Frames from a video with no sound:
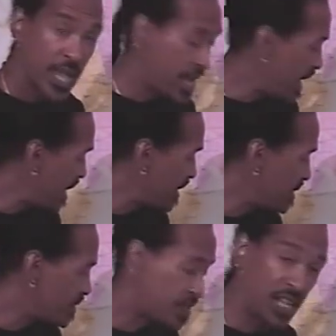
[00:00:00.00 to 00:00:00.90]
and
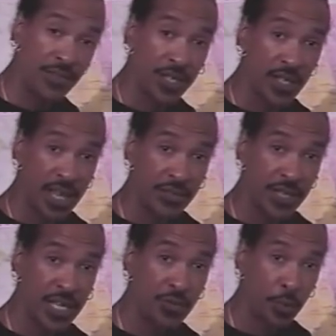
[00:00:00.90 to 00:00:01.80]
in seven eleven,
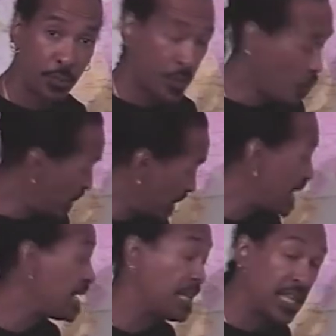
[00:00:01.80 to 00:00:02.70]
he, well,
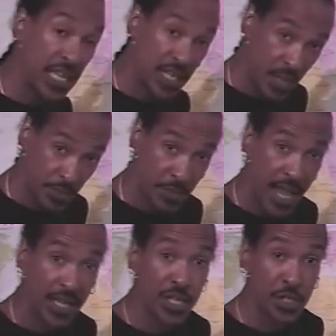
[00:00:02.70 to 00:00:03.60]
he comes
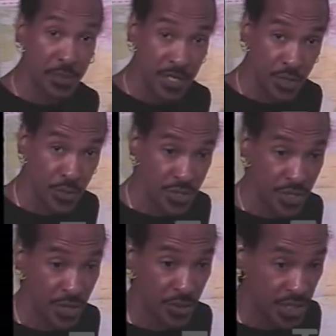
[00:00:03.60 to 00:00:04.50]
back, he speaks to his
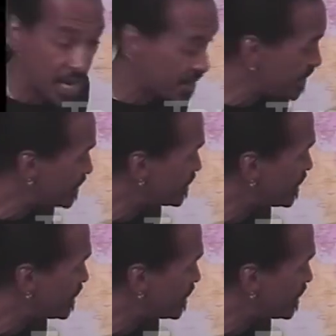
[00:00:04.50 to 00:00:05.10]
general Tariq,